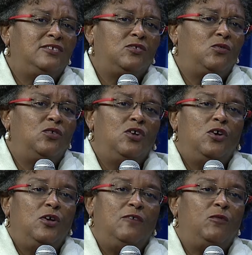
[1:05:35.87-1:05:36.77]
So
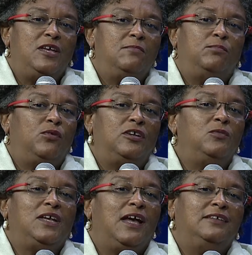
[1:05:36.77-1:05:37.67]
if we import it,
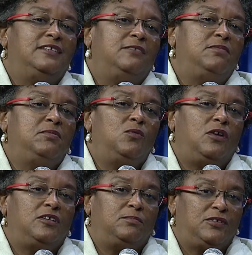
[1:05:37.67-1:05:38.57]
we can't tell people
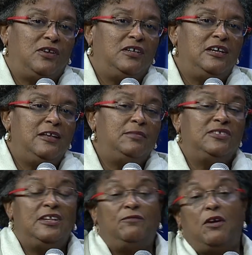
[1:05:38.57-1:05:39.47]
what to put on the labels,
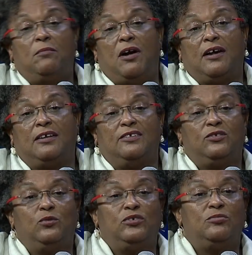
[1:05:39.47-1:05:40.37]
and if our market is
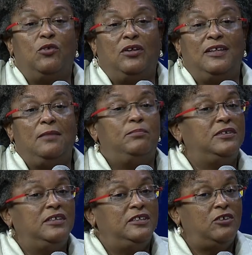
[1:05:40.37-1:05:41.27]
too small, they ain't
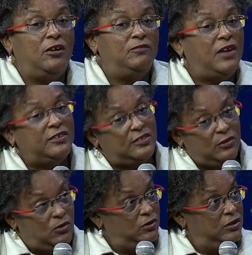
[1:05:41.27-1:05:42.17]
putting it on for us
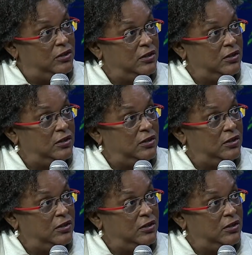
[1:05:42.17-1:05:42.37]
alone.